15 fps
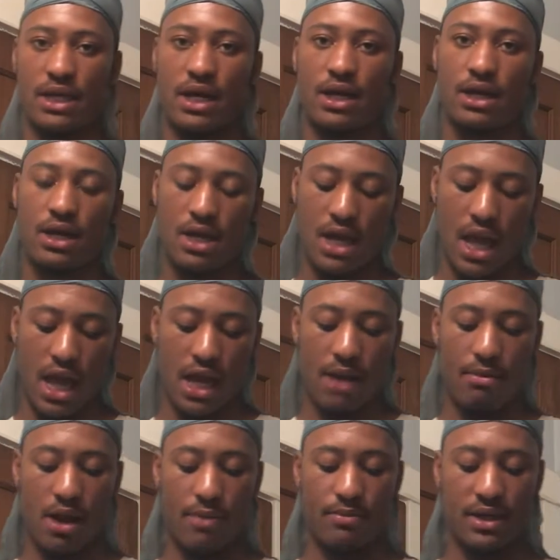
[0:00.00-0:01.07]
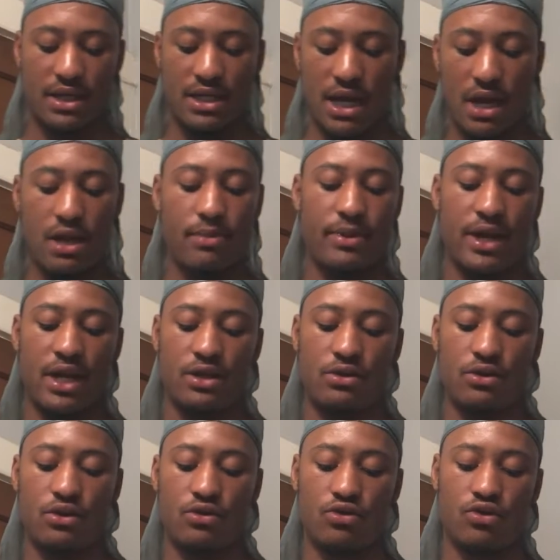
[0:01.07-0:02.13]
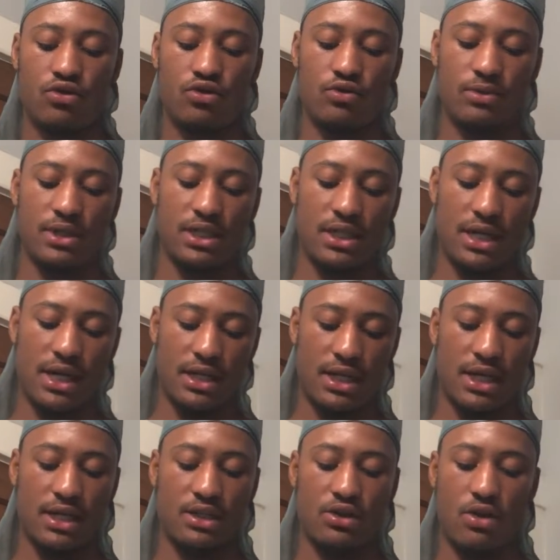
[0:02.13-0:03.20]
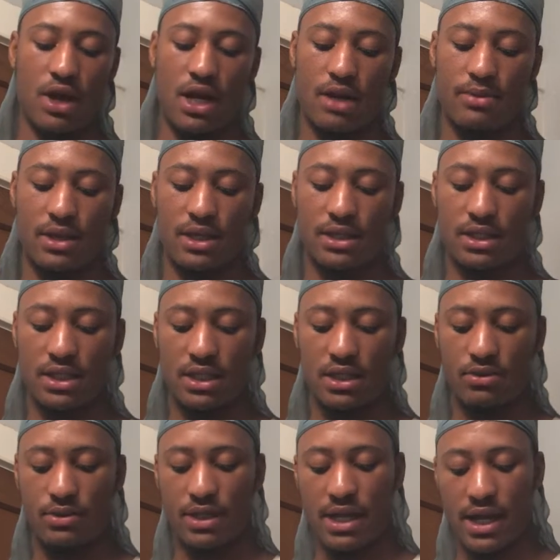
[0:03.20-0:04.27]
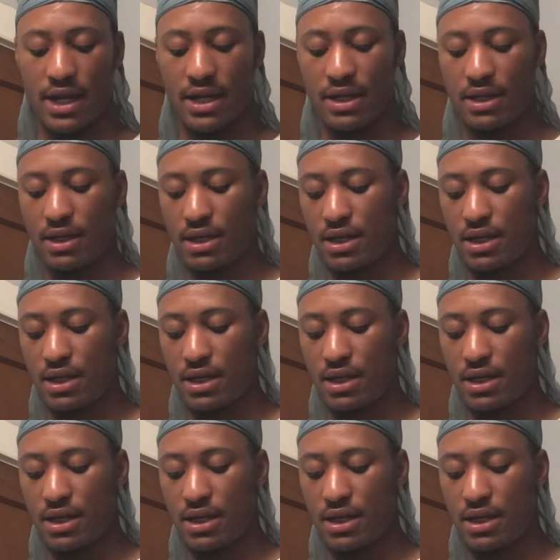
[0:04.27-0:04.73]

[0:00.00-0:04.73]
Like, I got my Bitch Island page on YouTube and shit like that, so I gotta be consistent with that.